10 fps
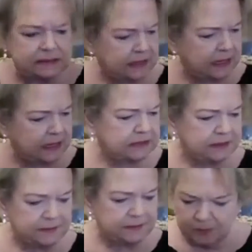up this,
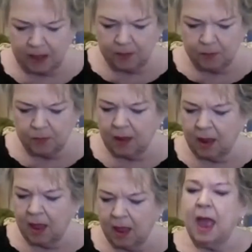Art
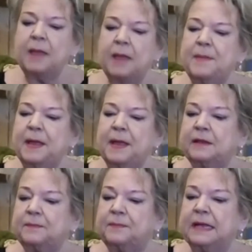Resources. There's
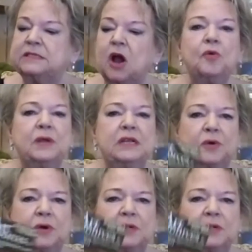a phone number